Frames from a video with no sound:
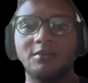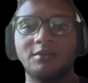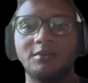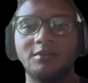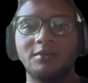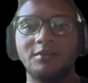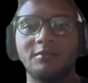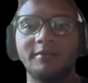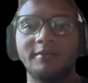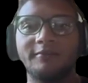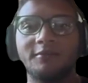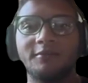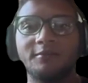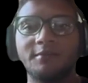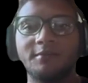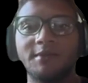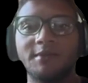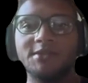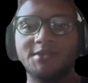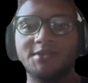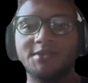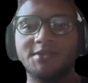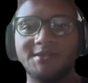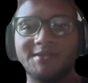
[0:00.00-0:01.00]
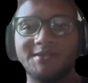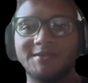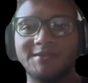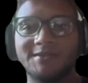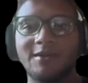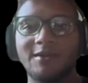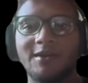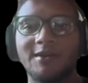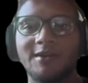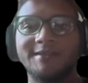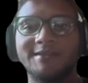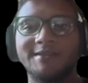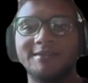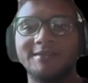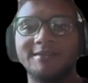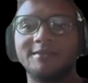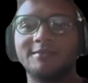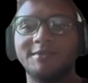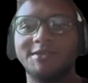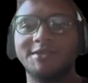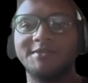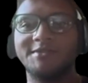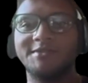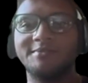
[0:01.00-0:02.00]
no information is lost,
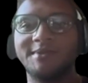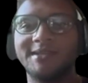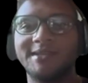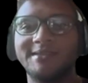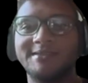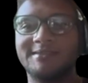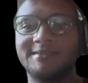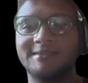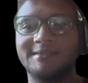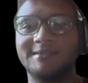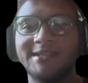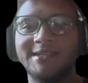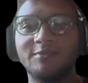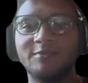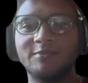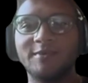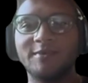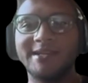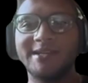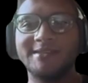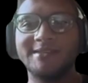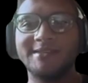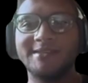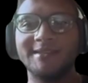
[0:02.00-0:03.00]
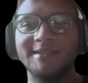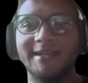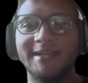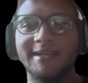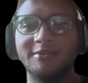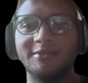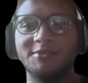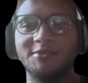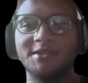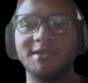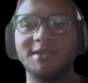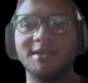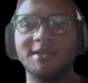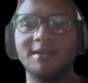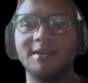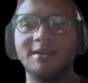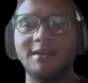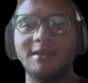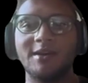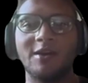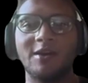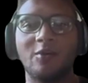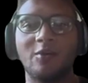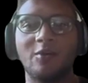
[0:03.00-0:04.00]
which means less wasted energy.
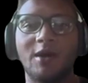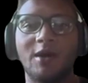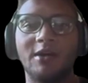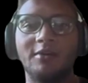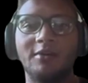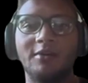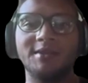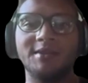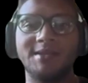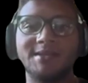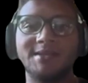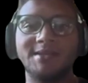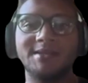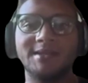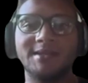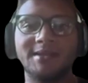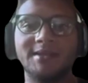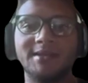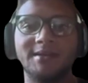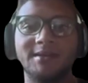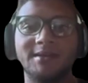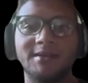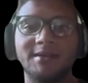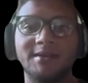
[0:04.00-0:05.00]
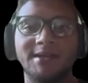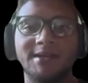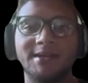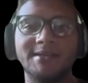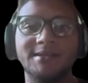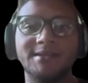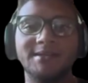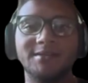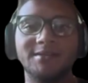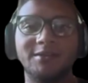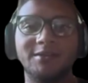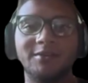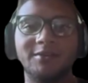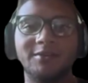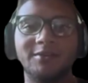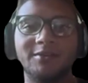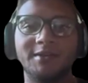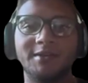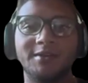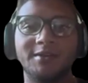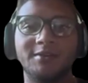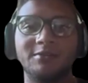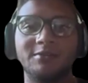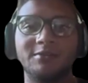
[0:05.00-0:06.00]
While this isn't
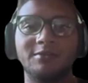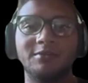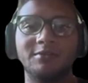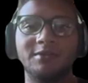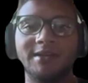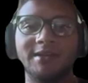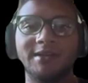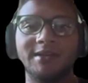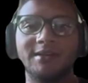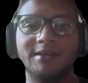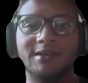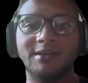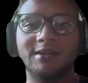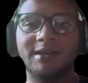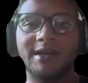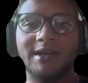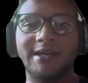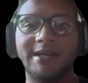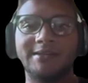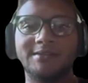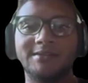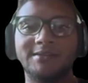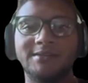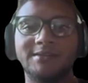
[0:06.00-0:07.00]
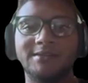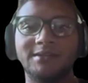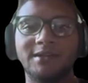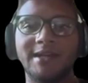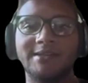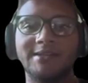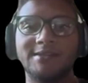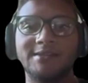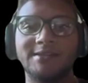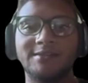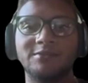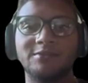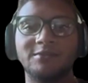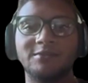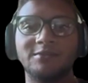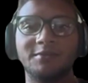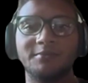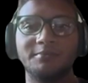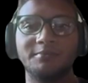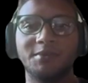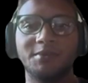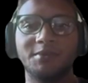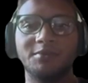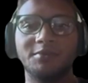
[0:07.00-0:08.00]
critical in the classical
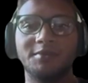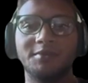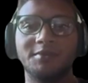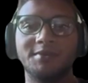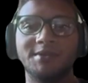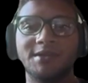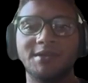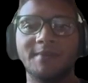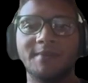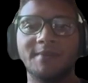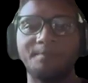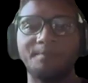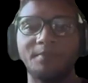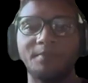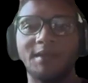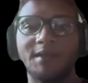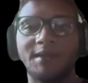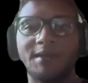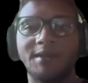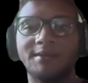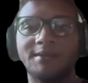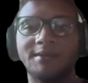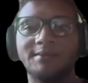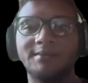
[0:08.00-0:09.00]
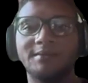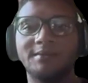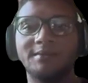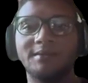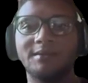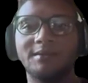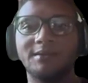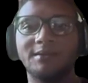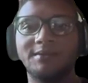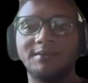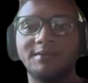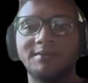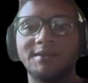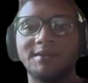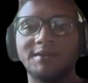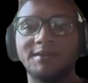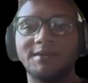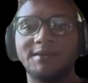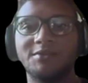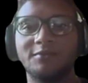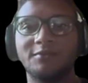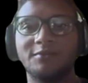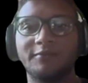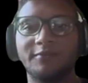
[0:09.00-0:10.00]
computers, it is
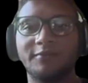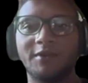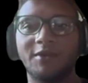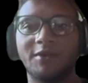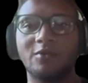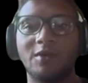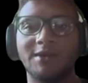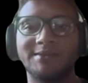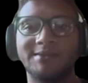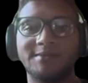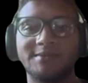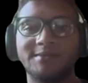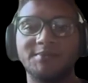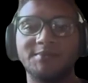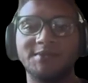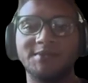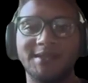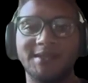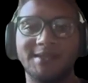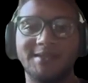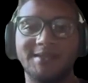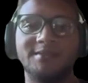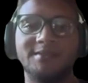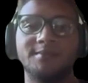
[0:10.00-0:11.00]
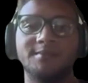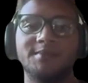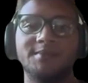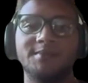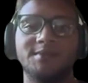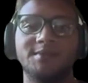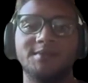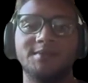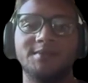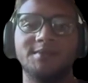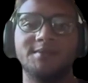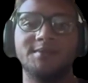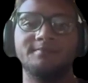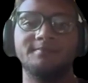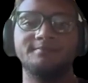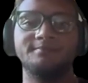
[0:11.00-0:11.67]
essential for quantum systems.